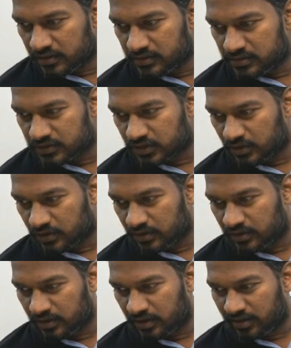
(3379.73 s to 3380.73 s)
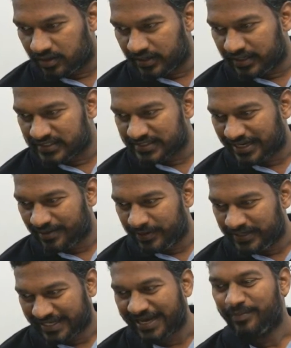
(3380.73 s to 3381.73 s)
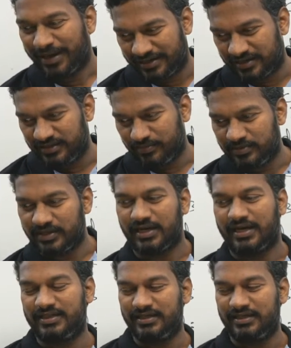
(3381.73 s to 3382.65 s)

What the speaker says: So describe a time algorithm that